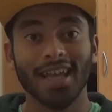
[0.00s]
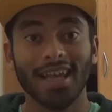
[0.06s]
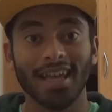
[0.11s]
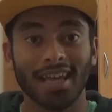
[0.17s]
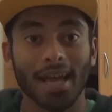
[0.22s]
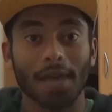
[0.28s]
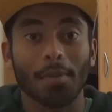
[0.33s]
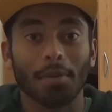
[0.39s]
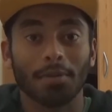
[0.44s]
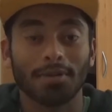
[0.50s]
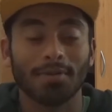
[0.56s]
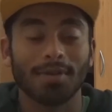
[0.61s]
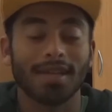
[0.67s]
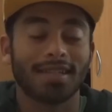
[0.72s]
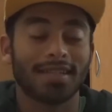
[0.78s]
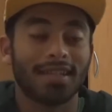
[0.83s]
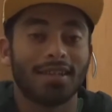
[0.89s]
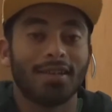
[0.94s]
He came up to
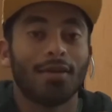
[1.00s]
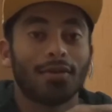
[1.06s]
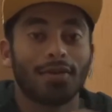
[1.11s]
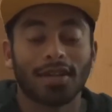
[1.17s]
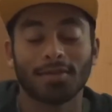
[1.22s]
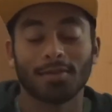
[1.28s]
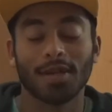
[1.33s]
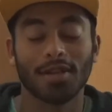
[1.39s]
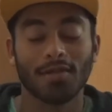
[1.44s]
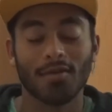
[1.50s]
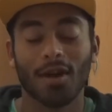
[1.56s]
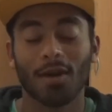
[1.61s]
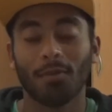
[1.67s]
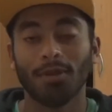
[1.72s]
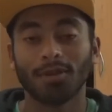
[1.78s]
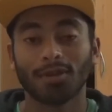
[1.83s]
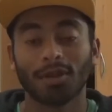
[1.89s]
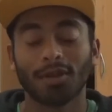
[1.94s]
me and said, "Yo,
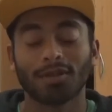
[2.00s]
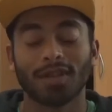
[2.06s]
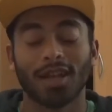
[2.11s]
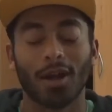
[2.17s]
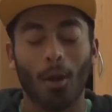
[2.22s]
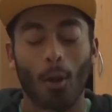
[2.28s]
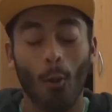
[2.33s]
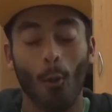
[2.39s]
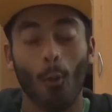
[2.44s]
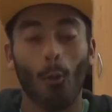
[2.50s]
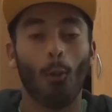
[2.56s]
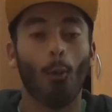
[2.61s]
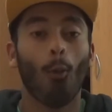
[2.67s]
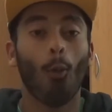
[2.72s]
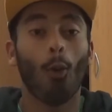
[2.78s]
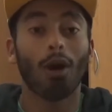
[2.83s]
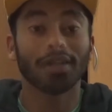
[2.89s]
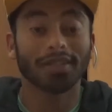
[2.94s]
TazManiaAhmed." So I was like,
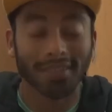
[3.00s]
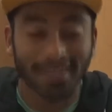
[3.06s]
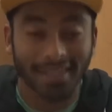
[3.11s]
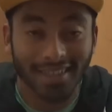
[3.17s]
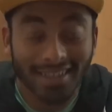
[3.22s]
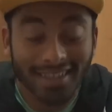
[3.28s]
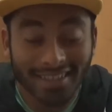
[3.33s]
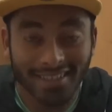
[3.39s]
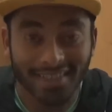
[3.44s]
"What?"